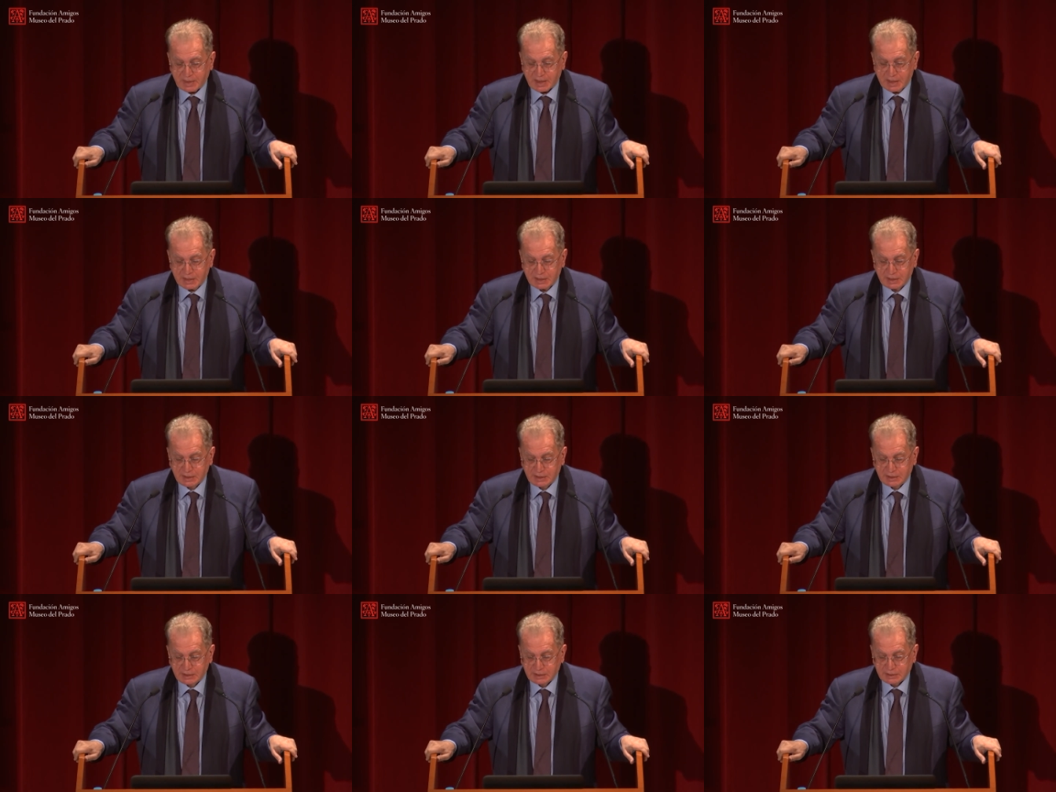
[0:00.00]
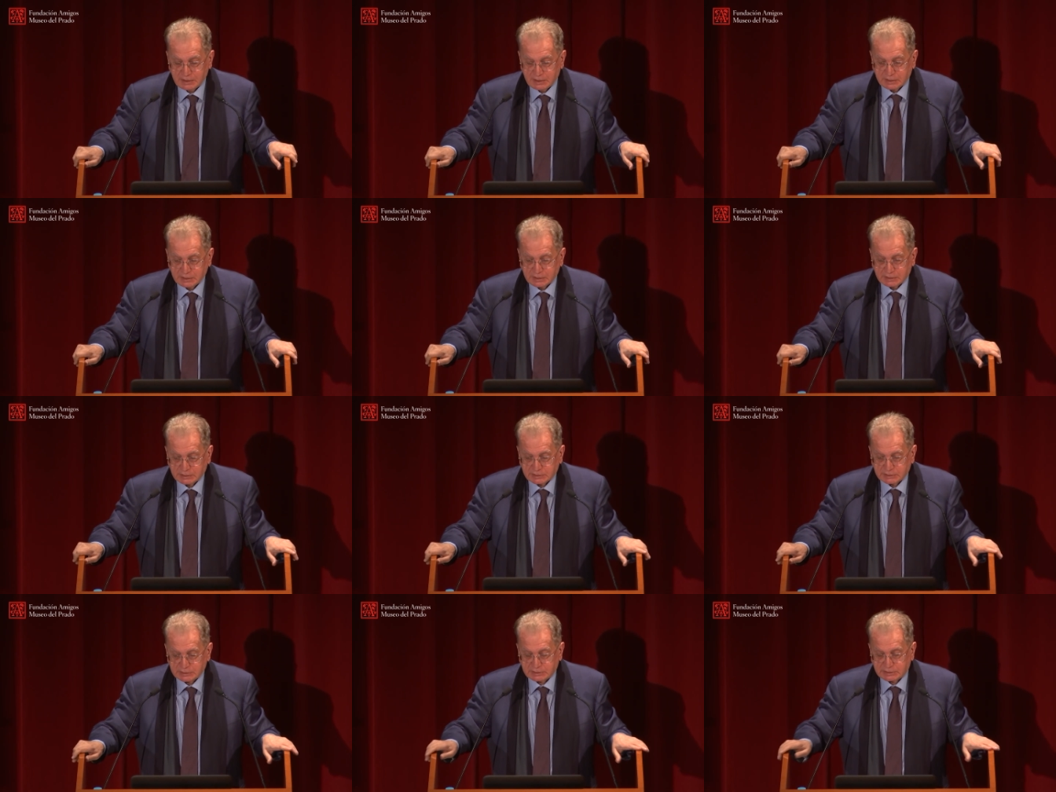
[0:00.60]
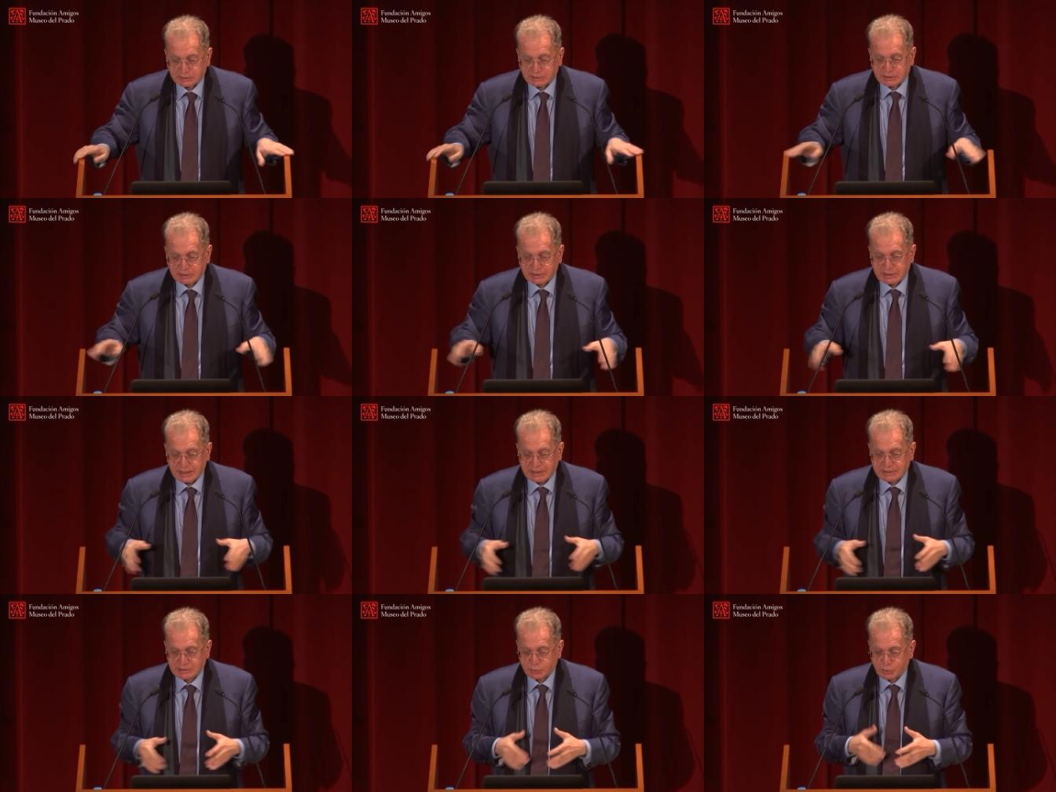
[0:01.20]
uh,
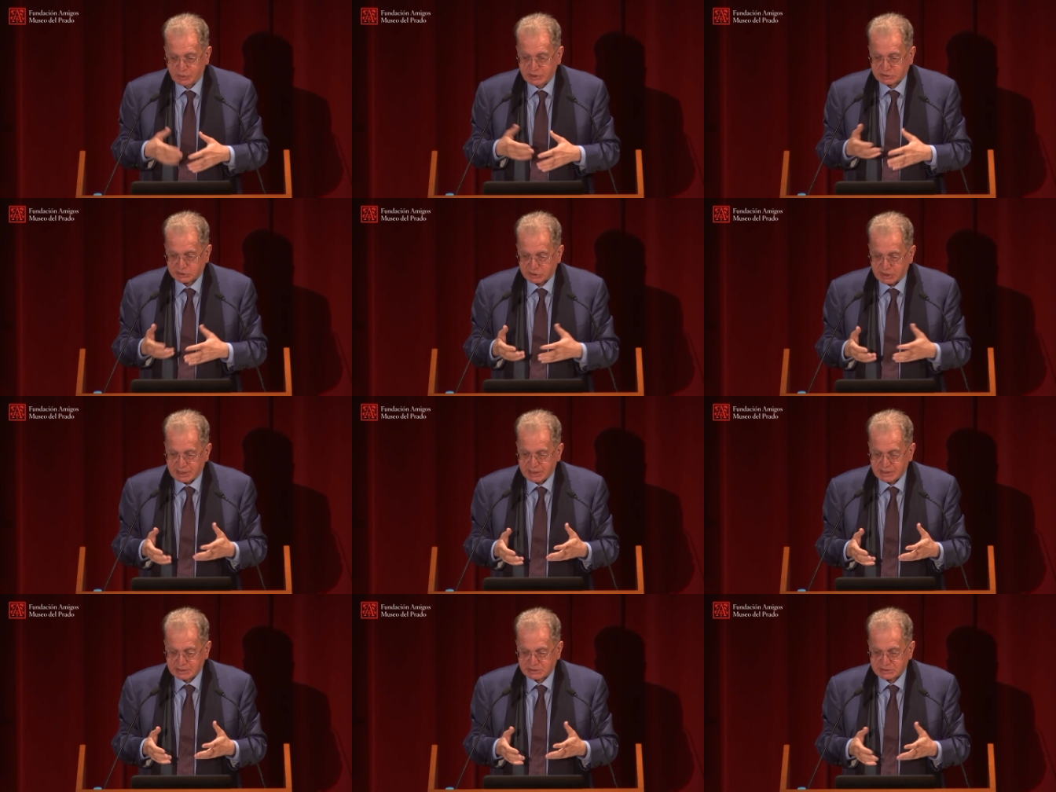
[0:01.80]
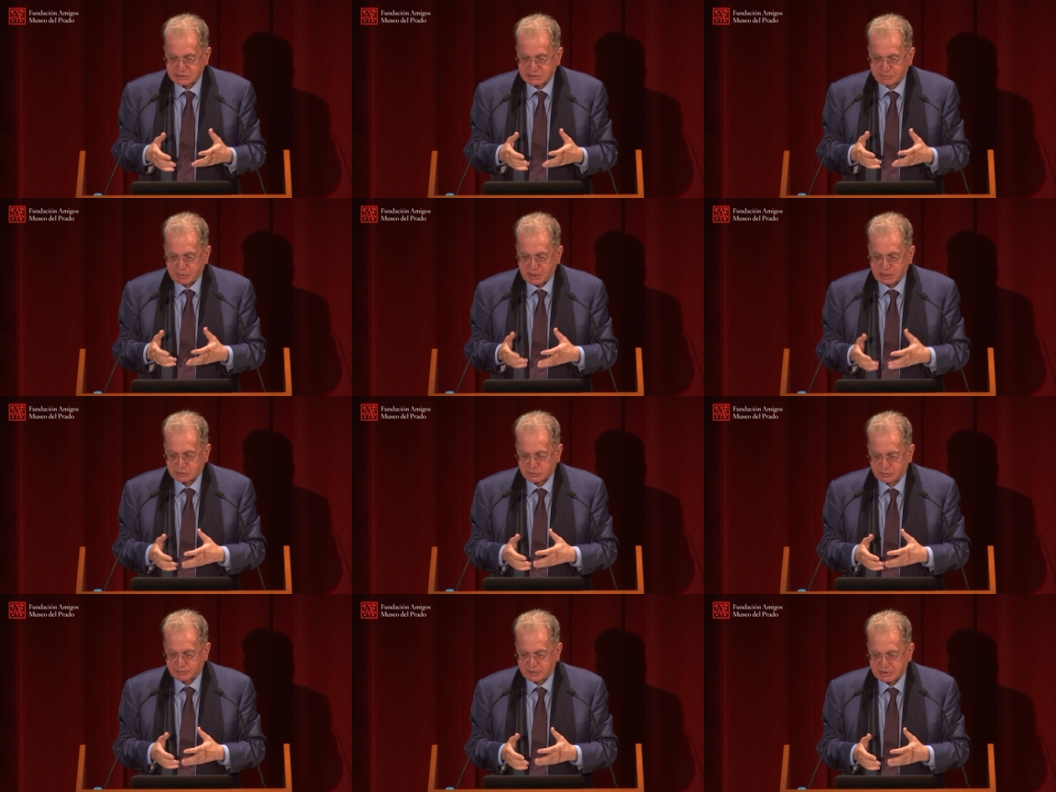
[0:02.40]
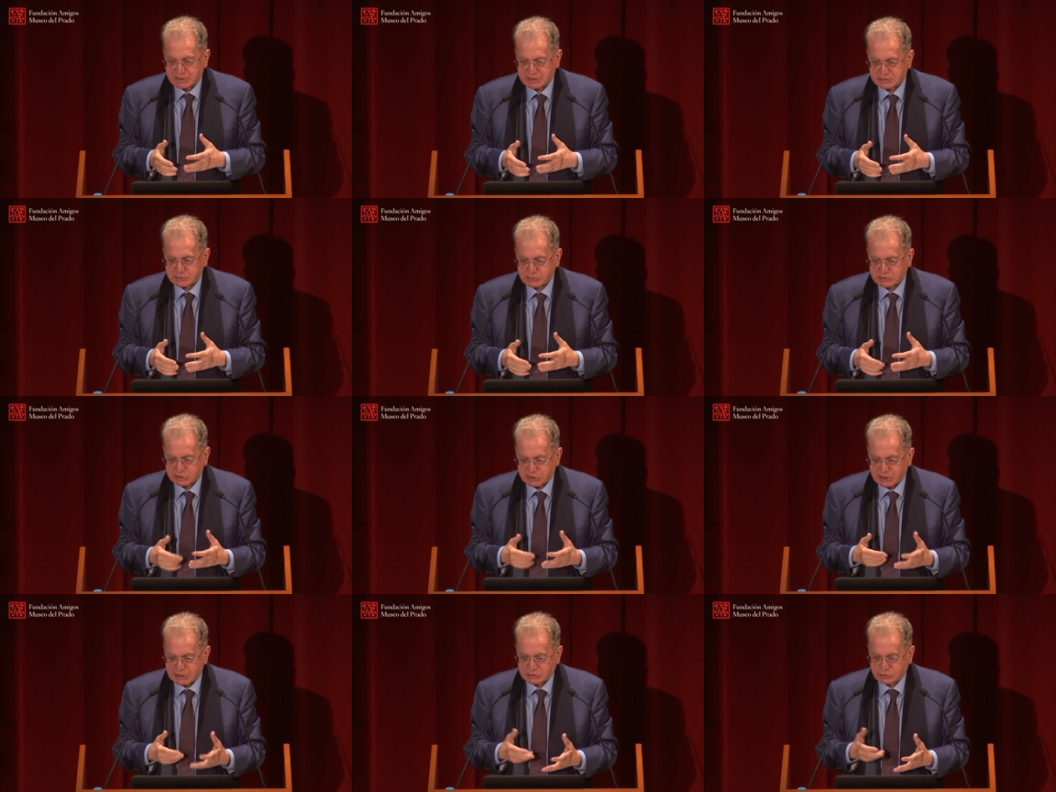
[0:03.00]
and we try, it is part of the things, we
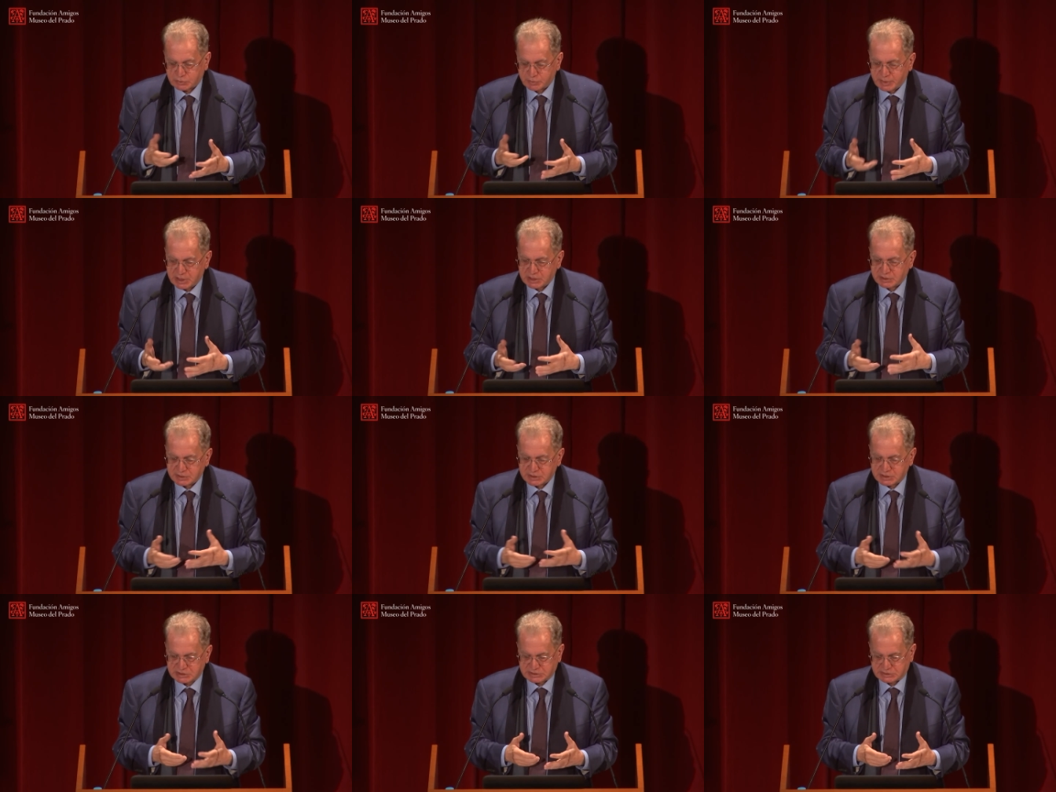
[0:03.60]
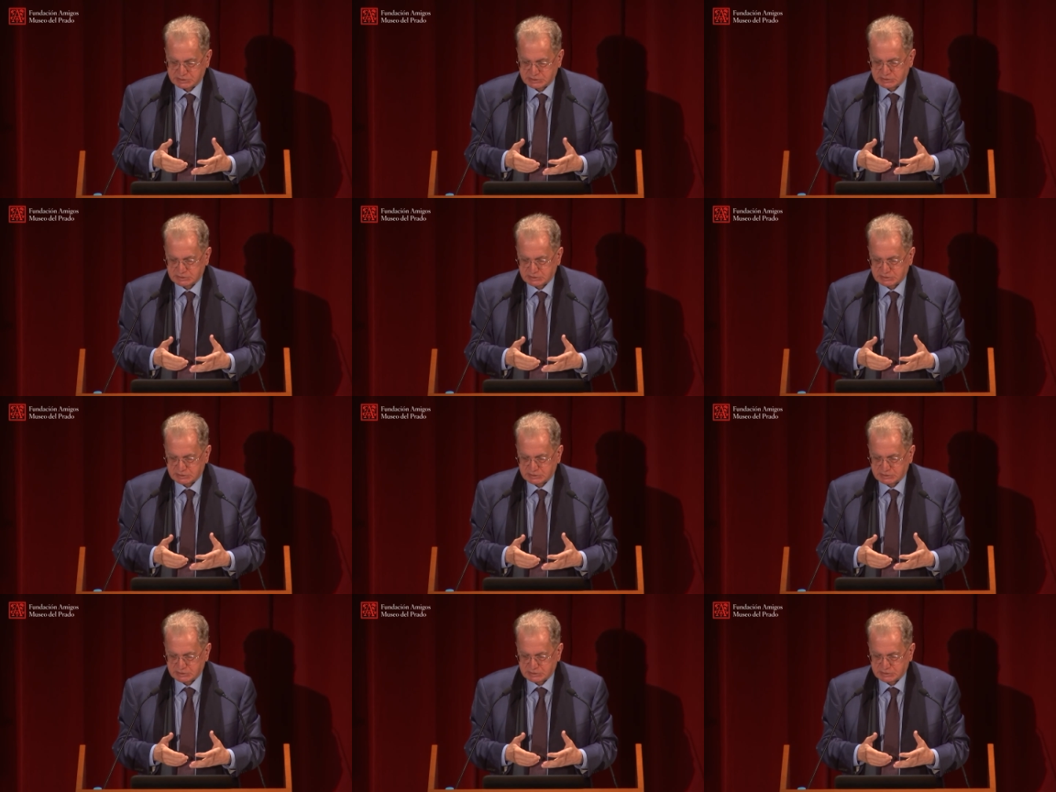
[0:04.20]
try to make this